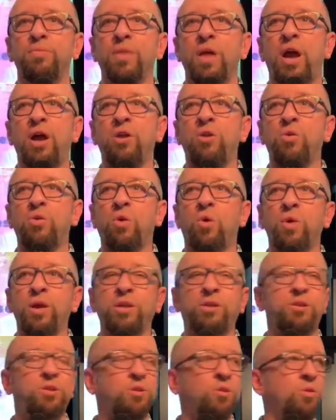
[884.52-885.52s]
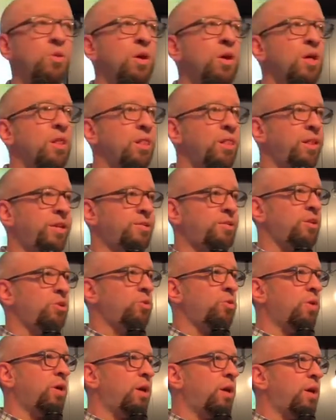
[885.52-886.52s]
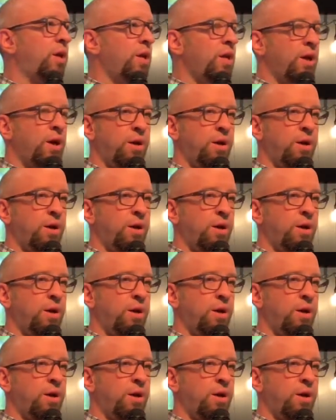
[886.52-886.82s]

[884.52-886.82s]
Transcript: Are you going to listen to a,